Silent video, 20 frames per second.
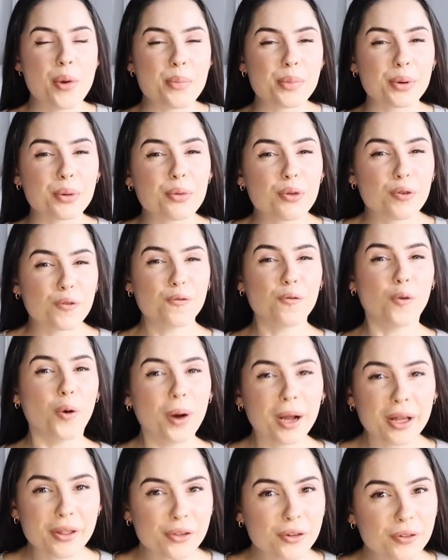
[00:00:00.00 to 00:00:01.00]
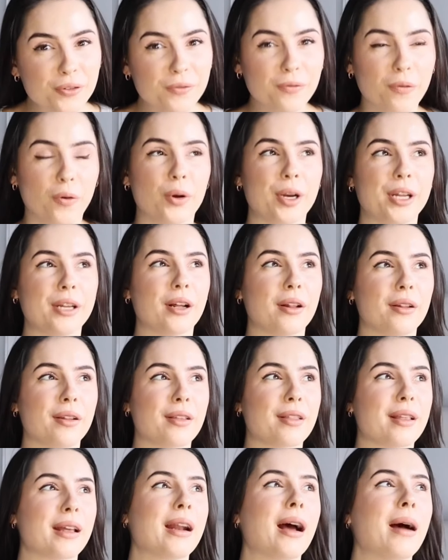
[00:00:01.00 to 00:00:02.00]
but it was
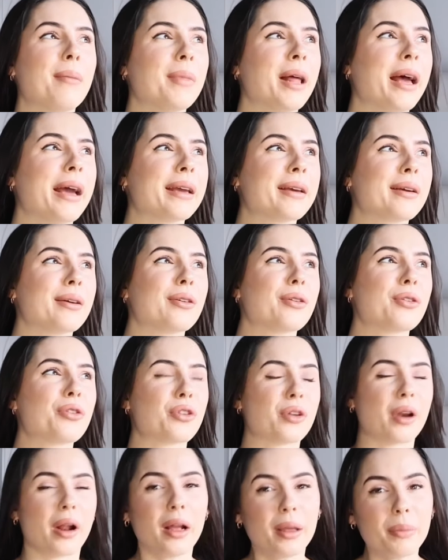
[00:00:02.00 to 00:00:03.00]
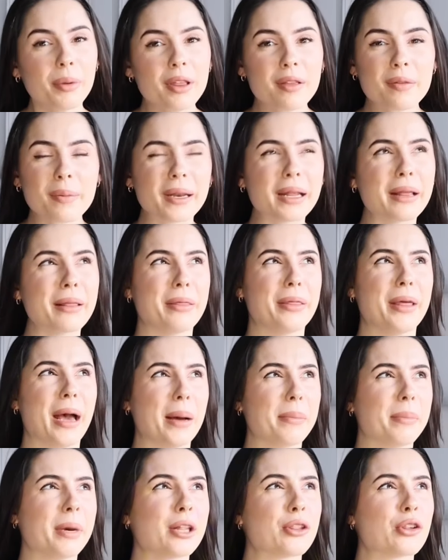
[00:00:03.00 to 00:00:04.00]
$440 and I'm like, should I be spending
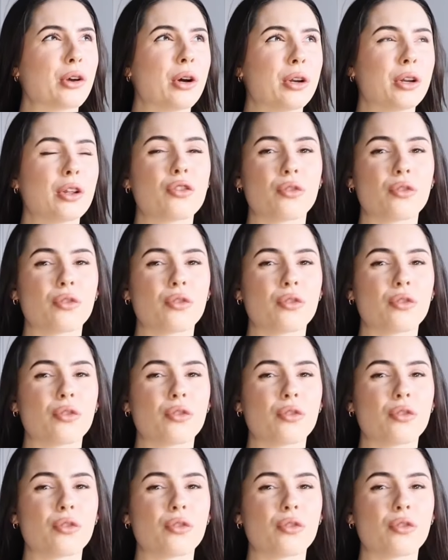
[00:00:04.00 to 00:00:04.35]
that much on a